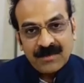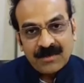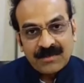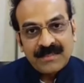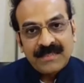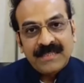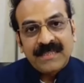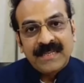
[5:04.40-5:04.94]

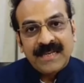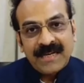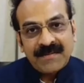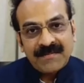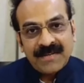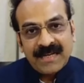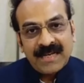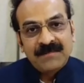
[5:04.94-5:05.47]
engraved
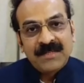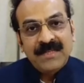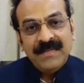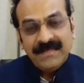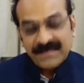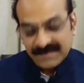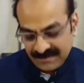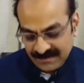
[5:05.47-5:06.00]
enamel
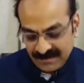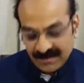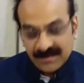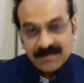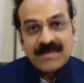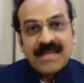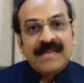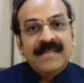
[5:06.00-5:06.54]

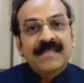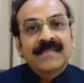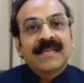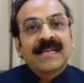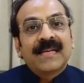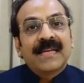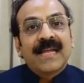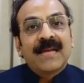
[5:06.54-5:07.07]
wherein the
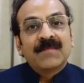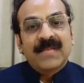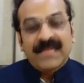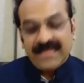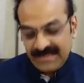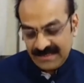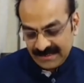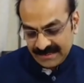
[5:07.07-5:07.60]
enameling
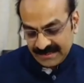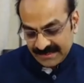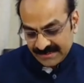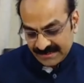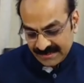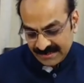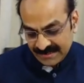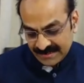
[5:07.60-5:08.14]
is,
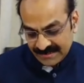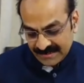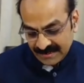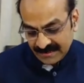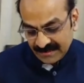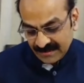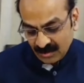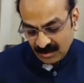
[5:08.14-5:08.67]
is done
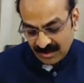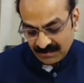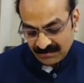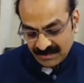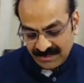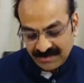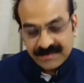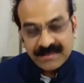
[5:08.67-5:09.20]
on a
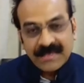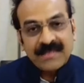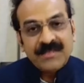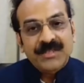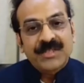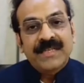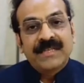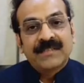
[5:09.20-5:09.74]
very thick
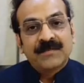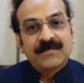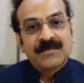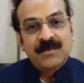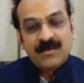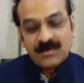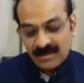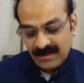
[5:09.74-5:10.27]
sheet of
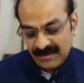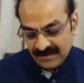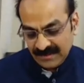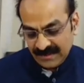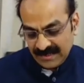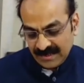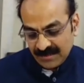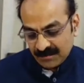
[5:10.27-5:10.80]
gold
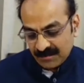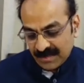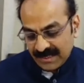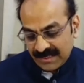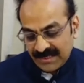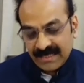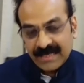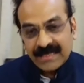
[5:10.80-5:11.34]
by
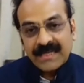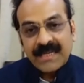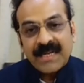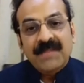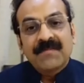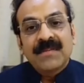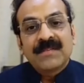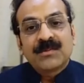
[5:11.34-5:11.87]

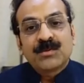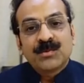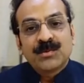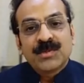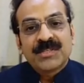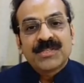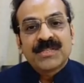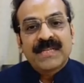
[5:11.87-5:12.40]
engraving through the
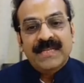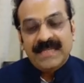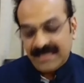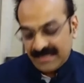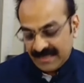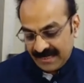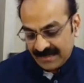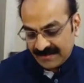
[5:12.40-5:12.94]
sheet
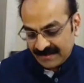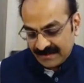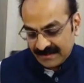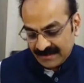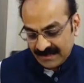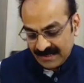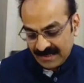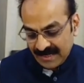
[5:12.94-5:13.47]
and the
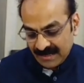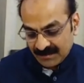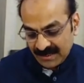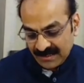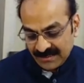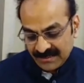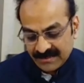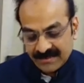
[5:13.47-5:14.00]
enamel
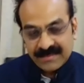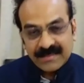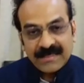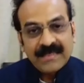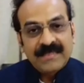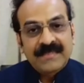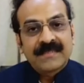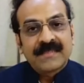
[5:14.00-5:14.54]
is,
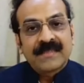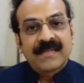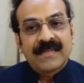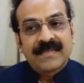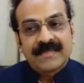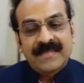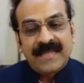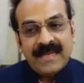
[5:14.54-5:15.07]
is, is
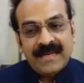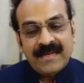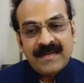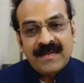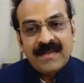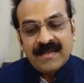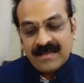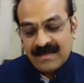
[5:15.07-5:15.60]
then
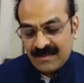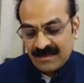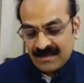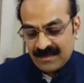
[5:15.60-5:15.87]
uh,